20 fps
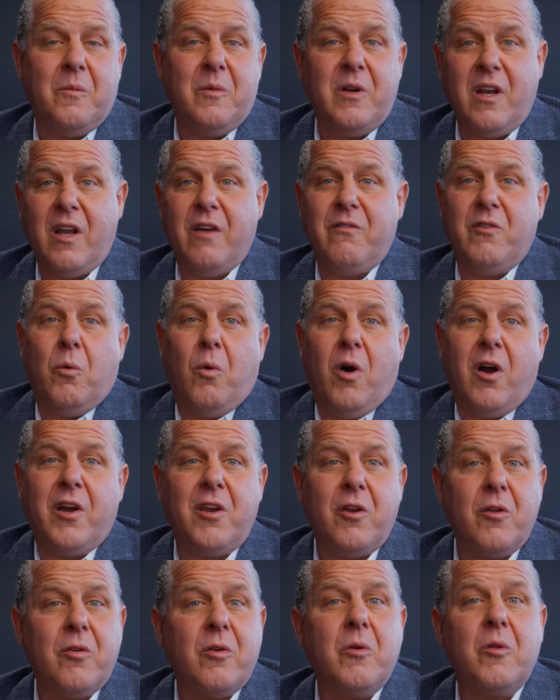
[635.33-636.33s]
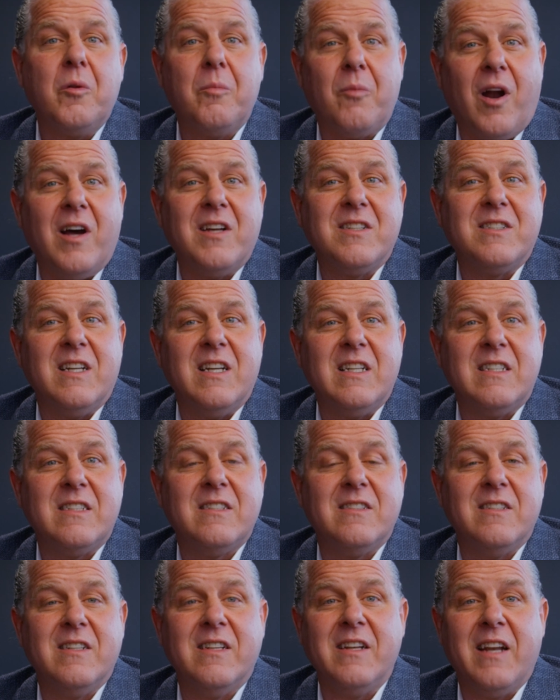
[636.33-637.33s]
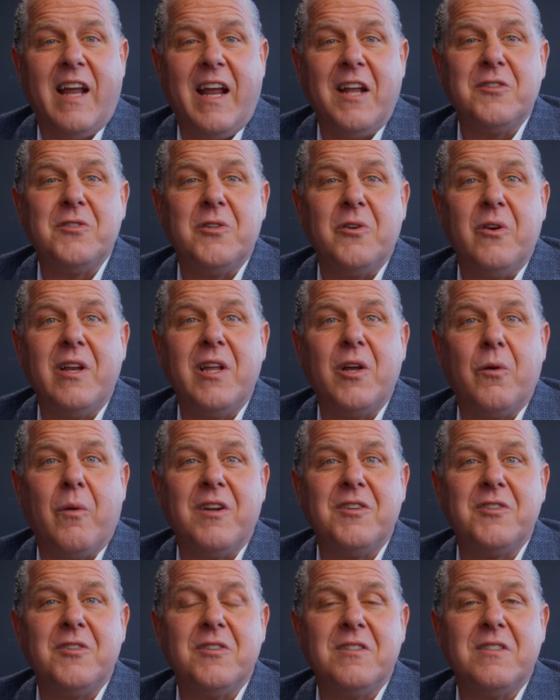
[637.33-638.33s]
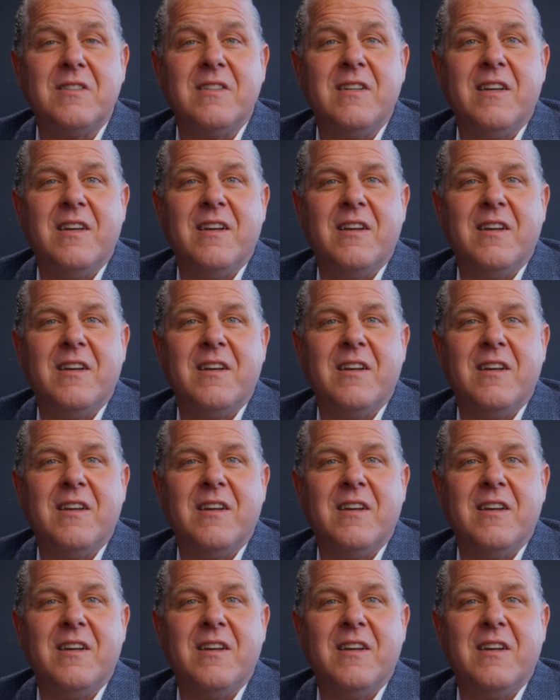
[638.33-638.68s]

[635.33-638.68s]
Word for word: we'd love to walk you through the process and answer any questions.